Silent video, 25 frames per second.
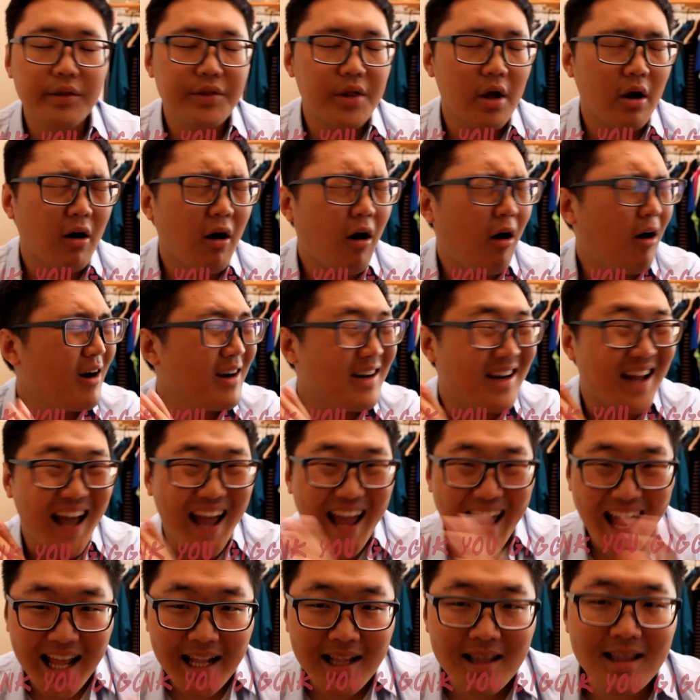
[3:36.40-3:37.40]
there are an
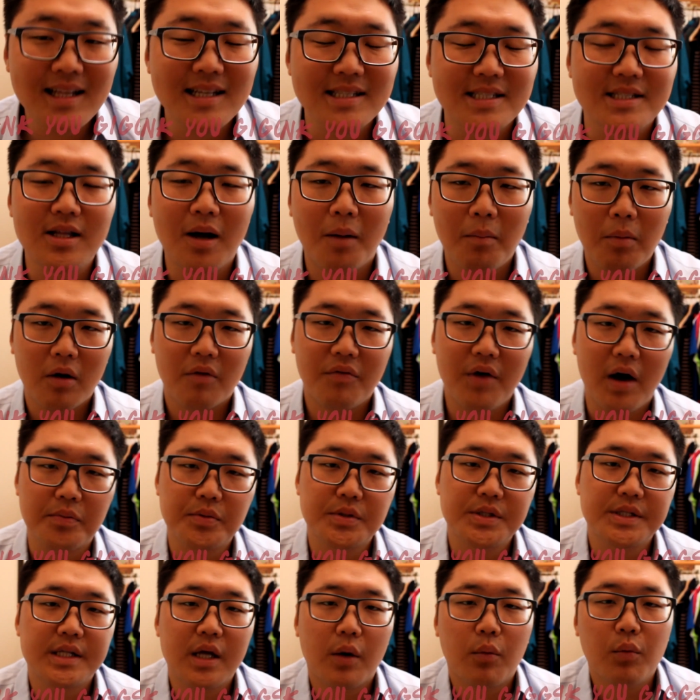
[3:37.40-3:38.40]
endless number of
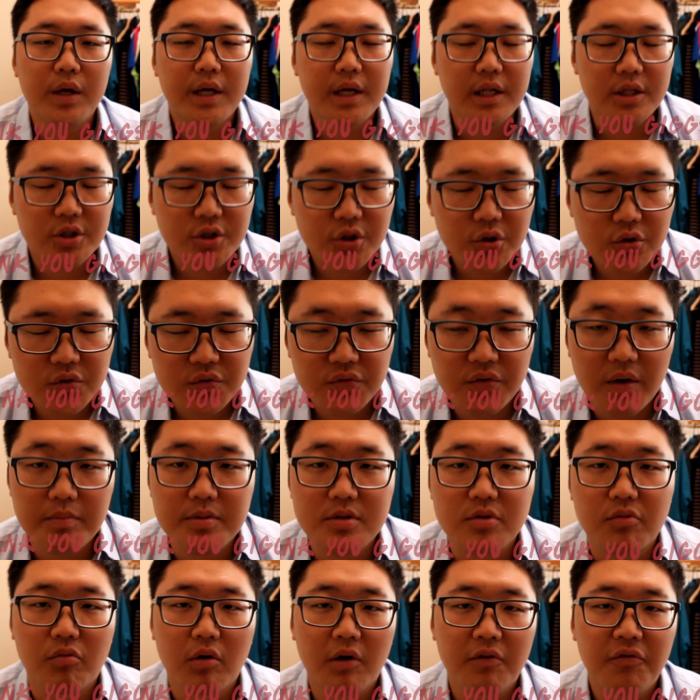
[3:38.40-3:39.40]
options that we can choose from
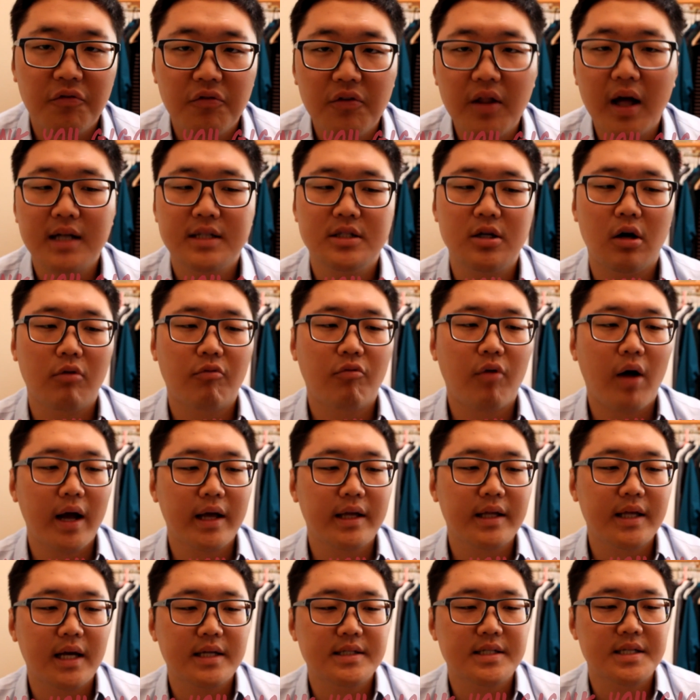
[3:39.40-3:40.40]
to reflect on
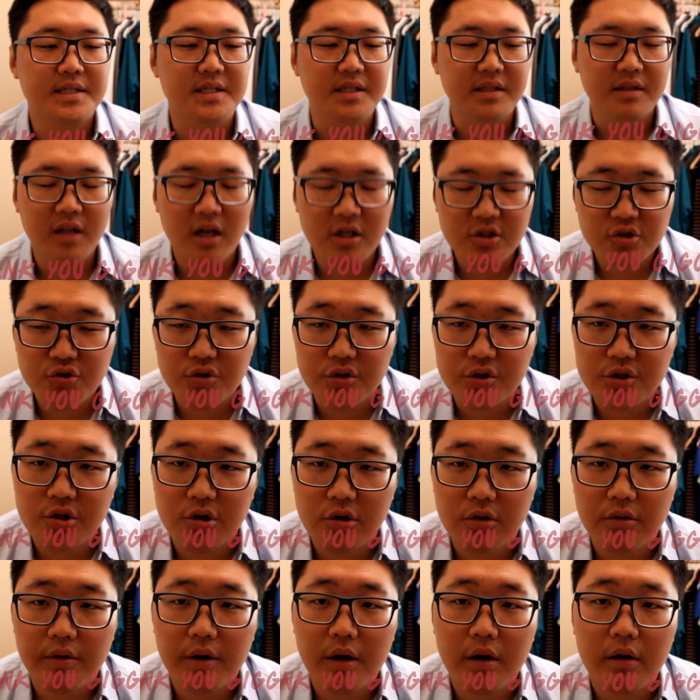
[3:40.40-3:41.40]
Ryan Giggs' illustrious
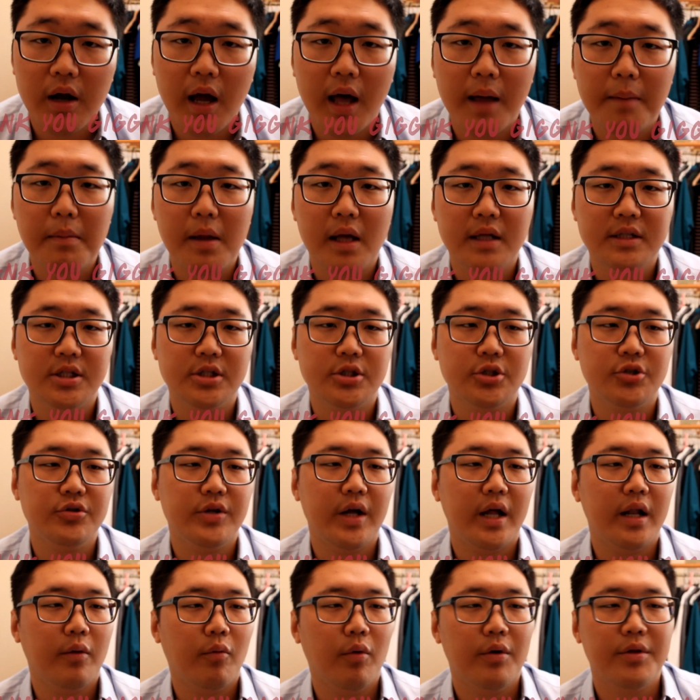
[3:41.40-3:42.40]
career at Manchester United,